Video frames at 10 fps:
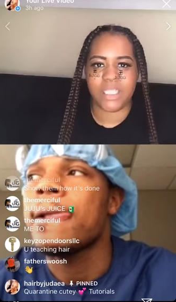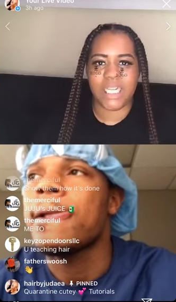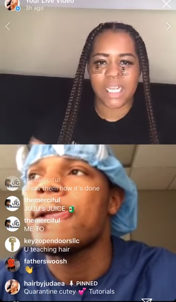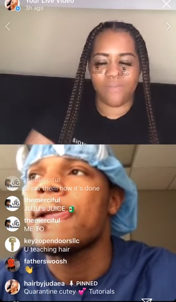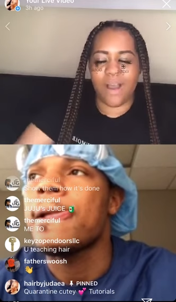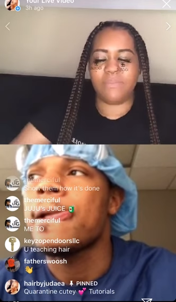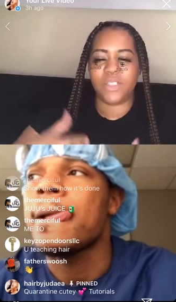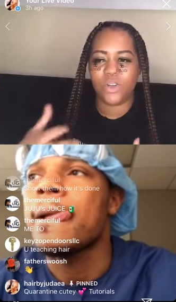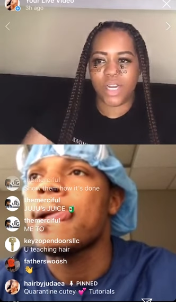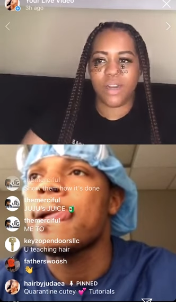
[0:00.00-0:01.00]
Speaker 1: If I'm talking
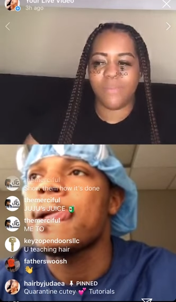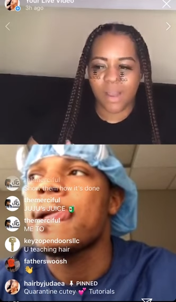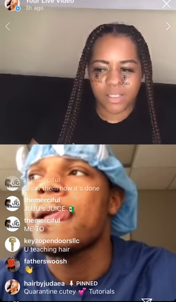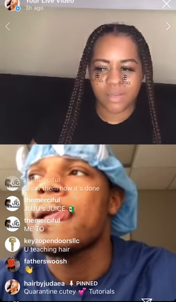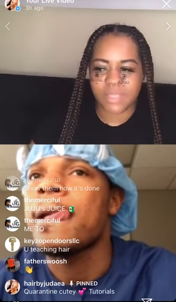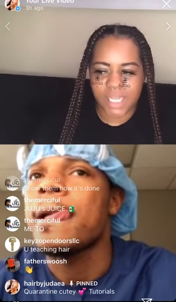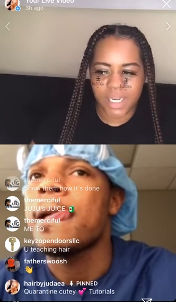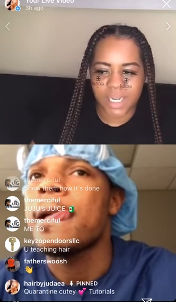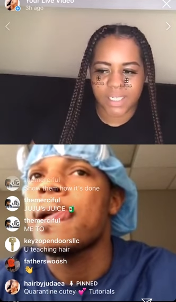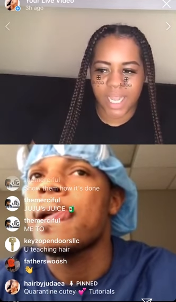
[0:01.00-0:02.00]
about something, it's
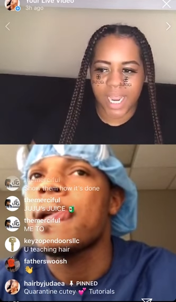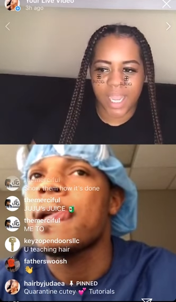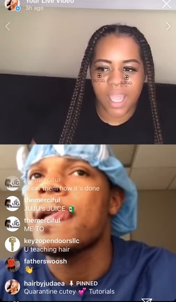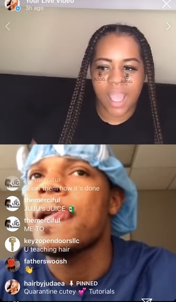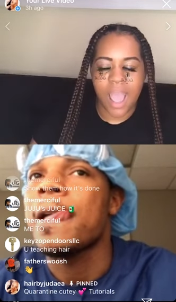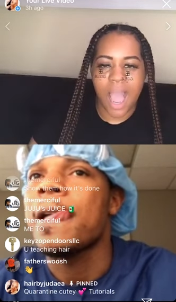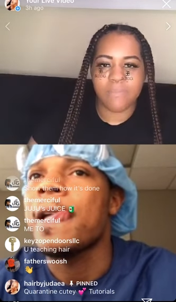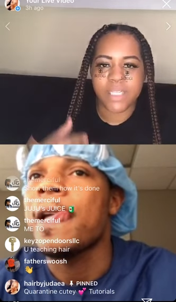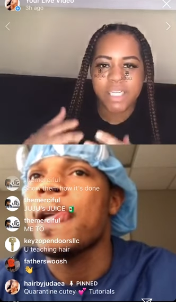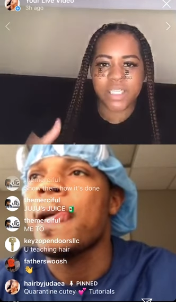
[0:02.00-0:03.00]
like I'm
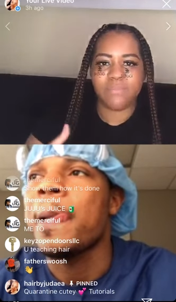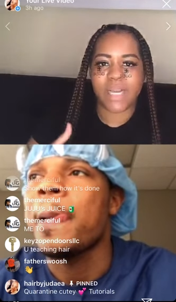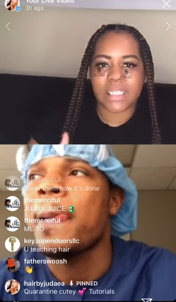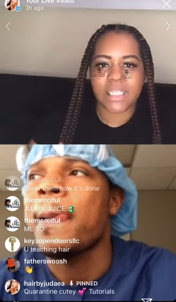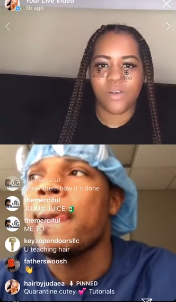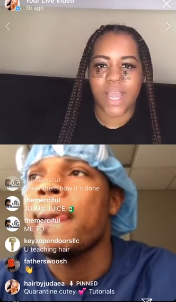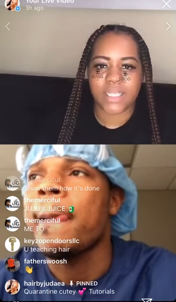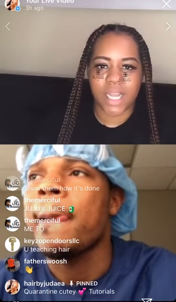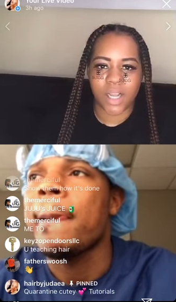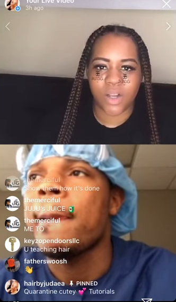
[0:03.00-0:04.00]
teaching myself as I
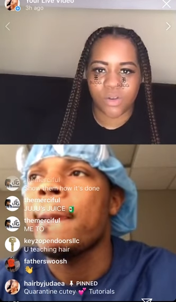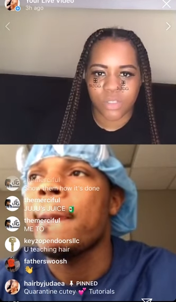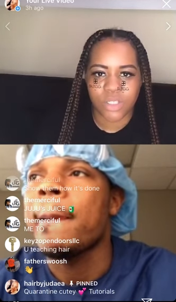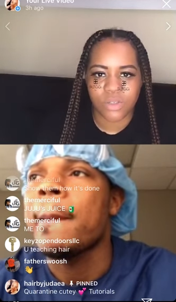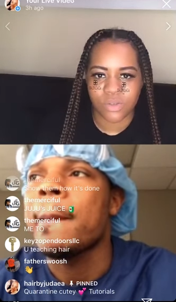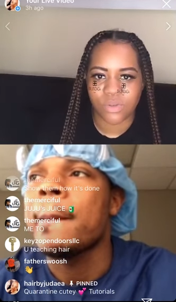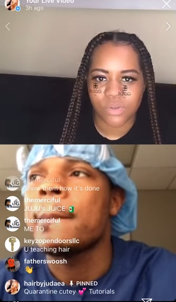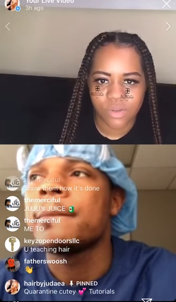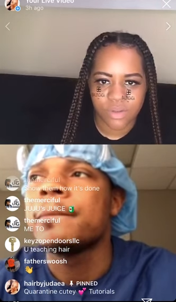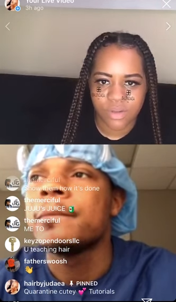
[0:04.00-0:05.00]
go too.
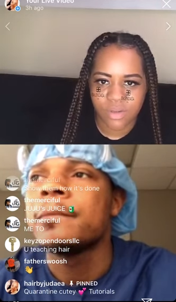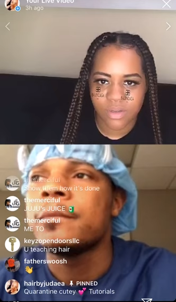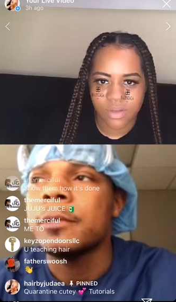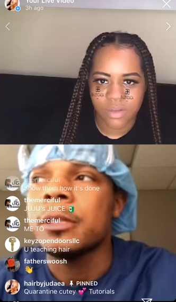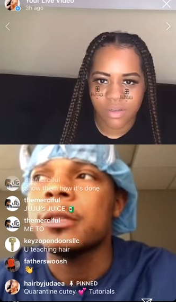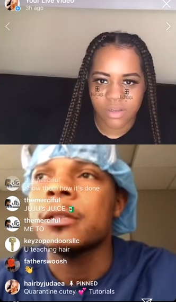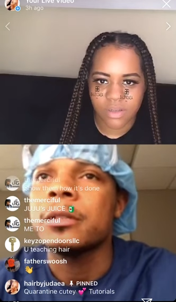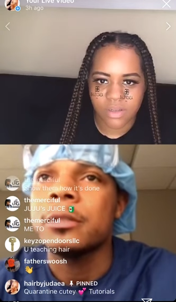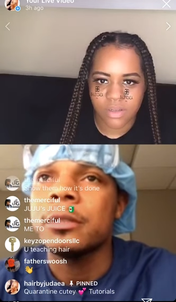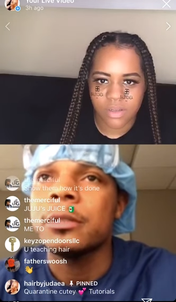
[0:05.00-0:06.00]
Yeah.
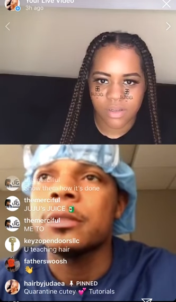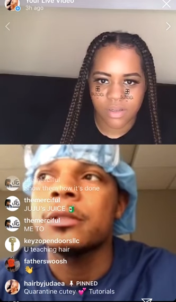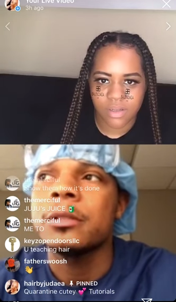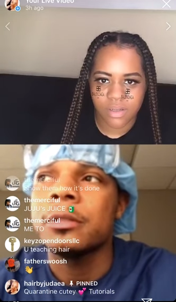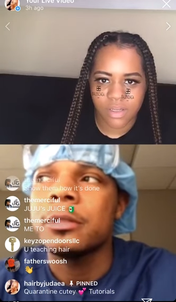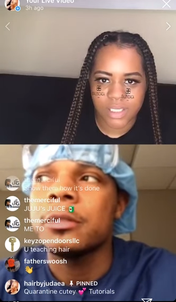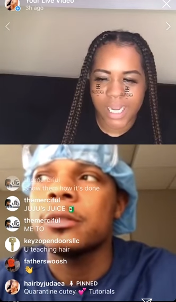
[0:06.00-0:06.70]
Cause like you